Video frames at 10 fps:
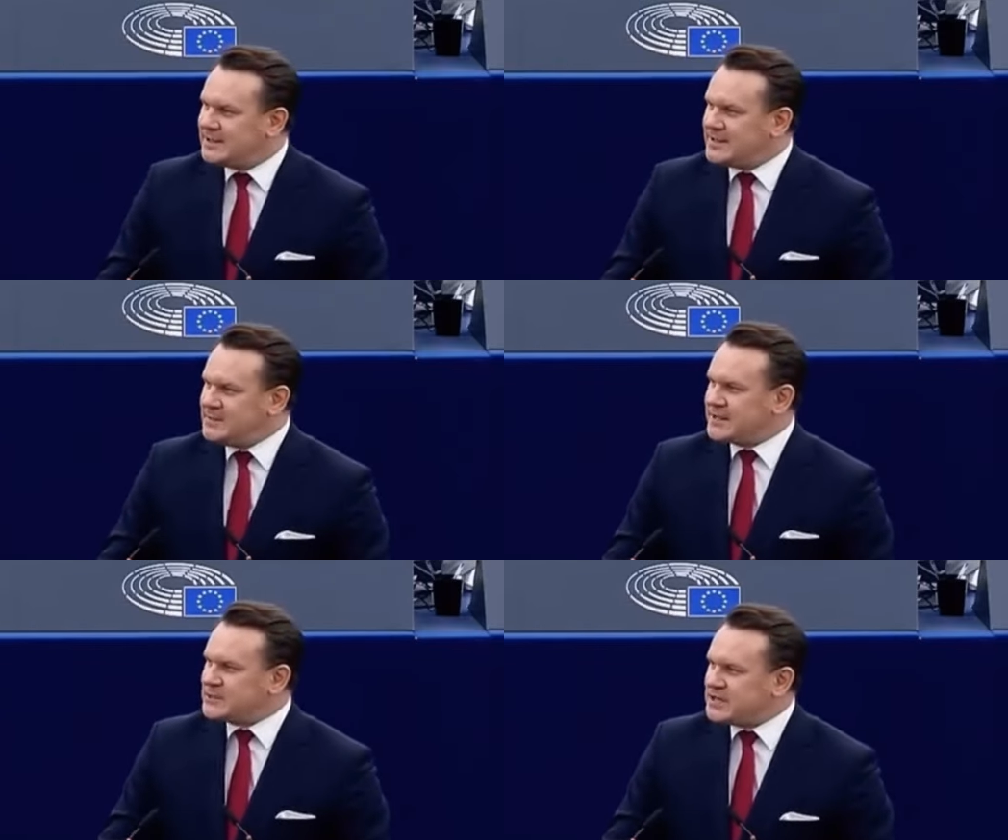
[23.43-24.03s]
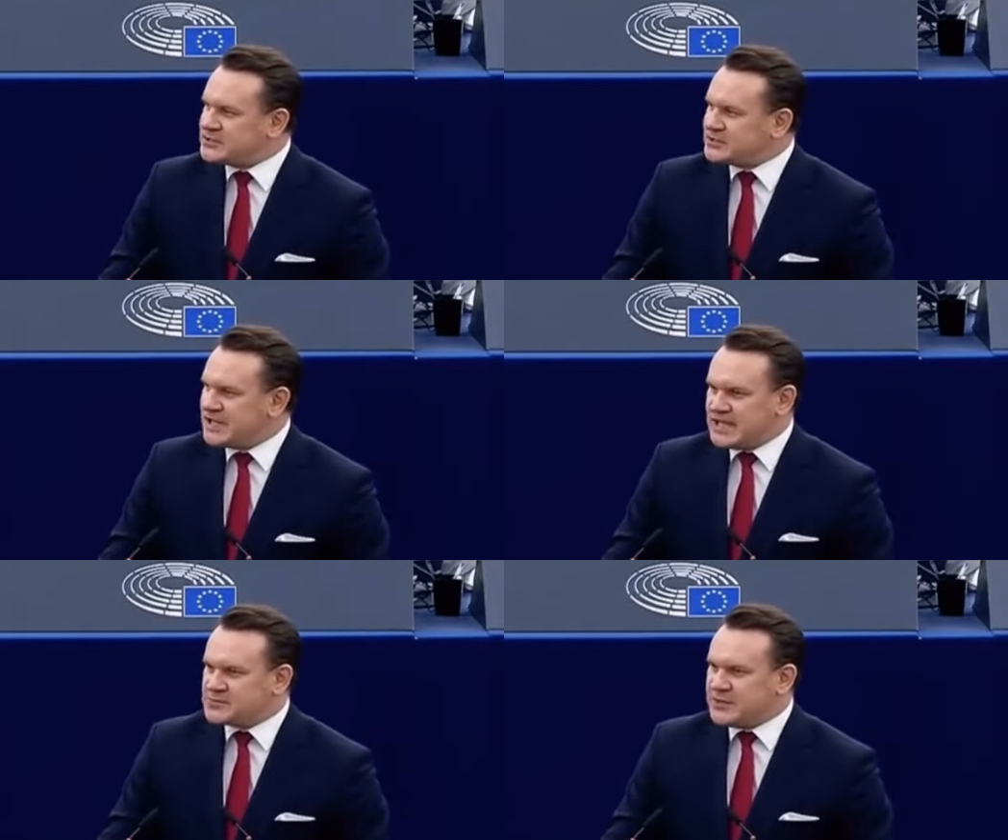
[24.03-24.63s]
immigration,
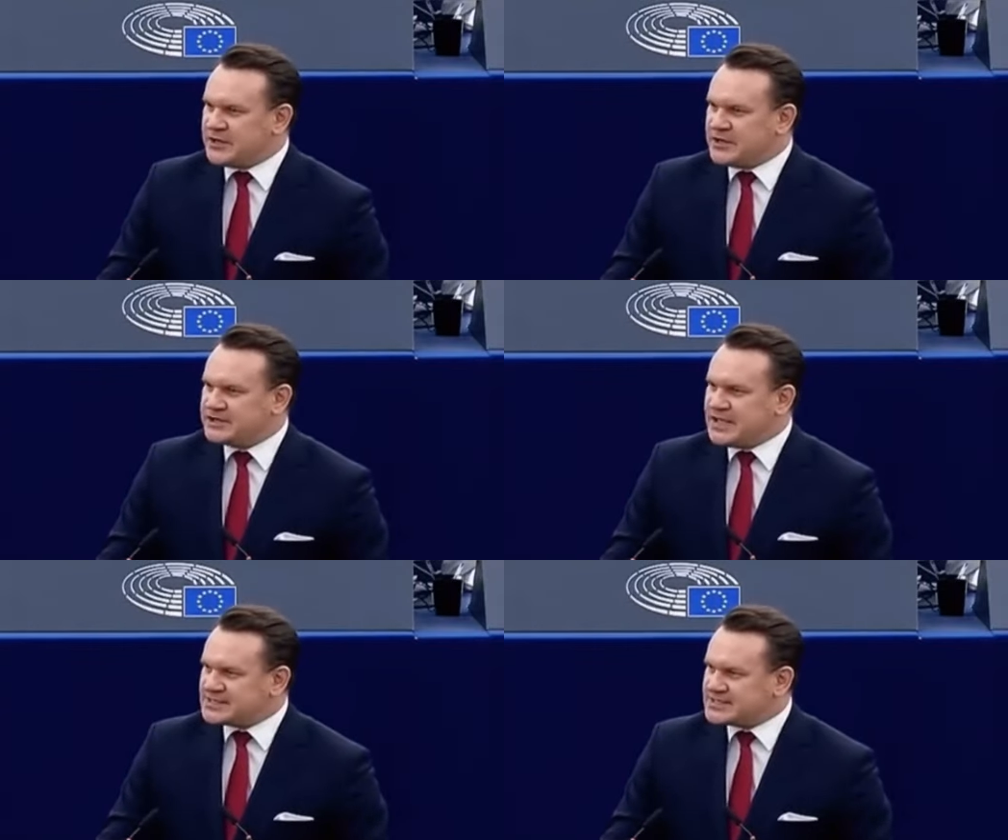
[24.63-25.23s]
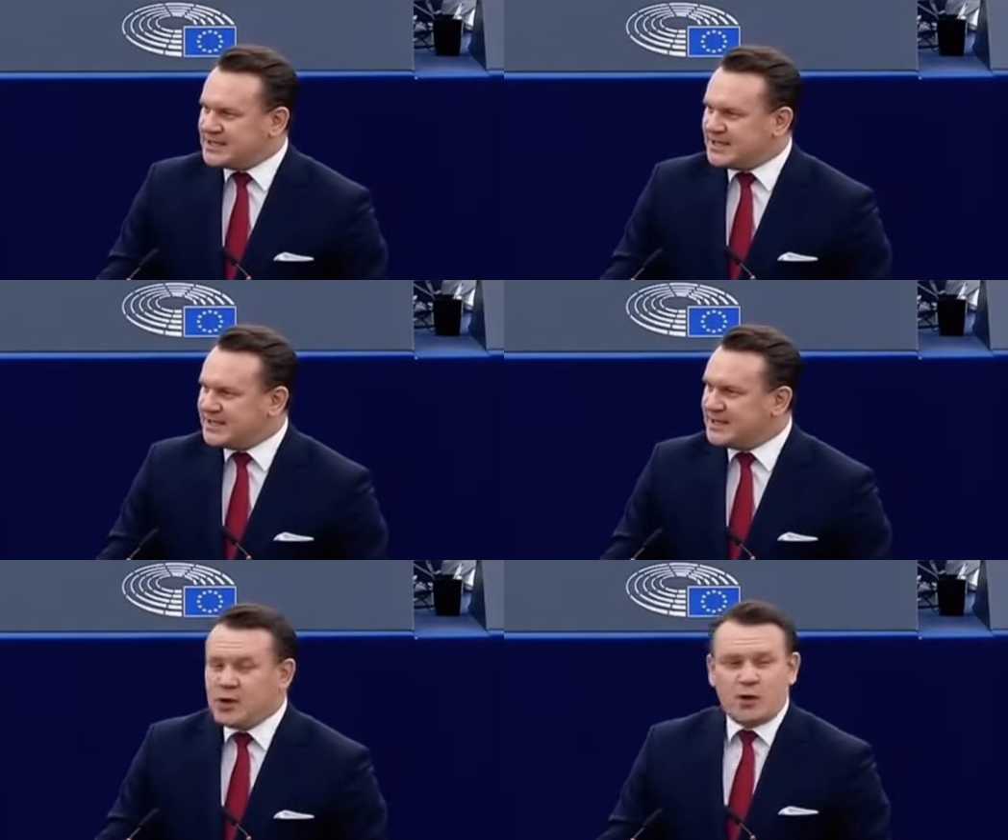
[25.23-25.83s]
as we heard yesterday.